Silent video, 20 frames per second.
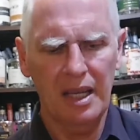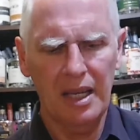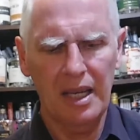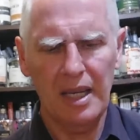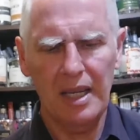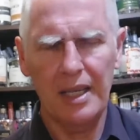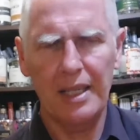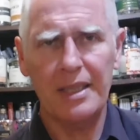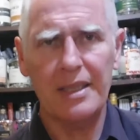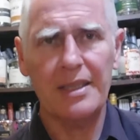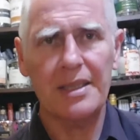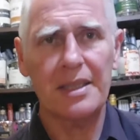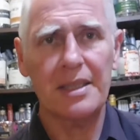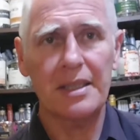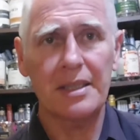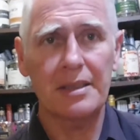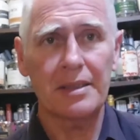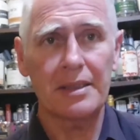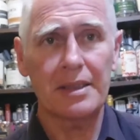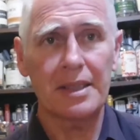And
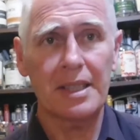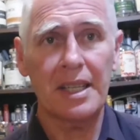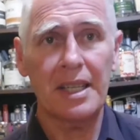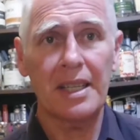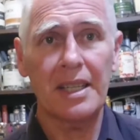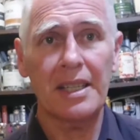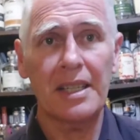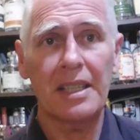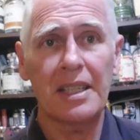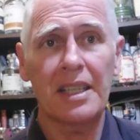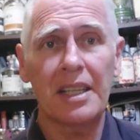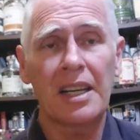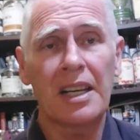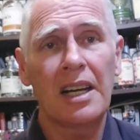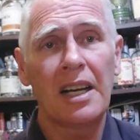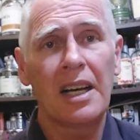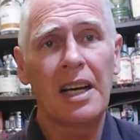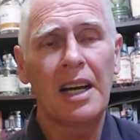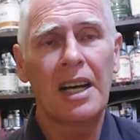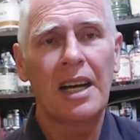today,
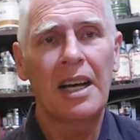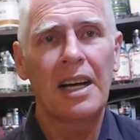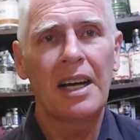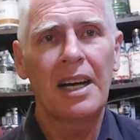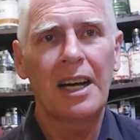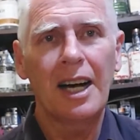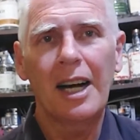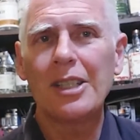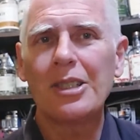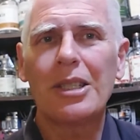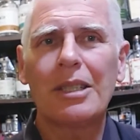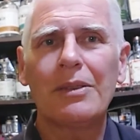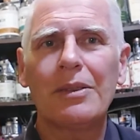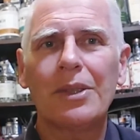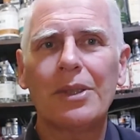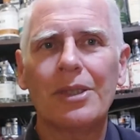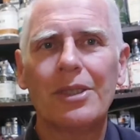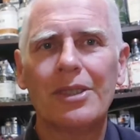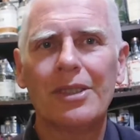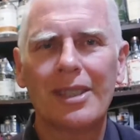I
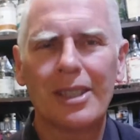travel.